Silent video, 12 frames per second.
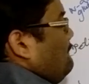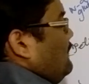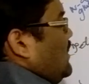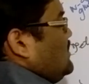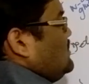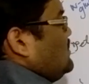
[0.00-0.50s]

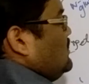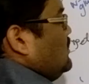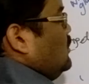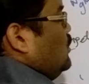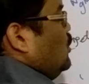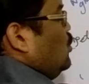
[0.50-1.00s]
plus
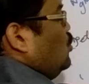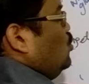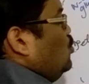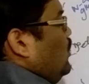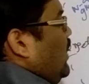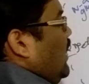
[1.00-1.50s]

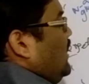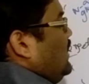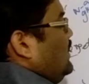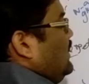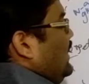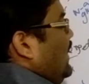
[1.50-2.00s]
2
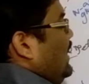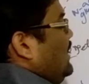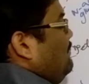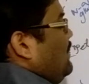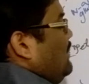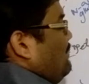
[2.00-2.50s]

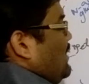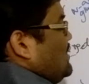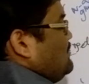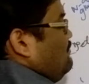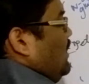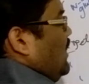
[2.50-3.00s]
ADP
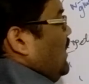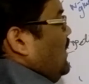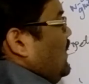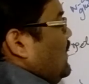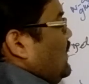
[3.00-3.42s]
plus PI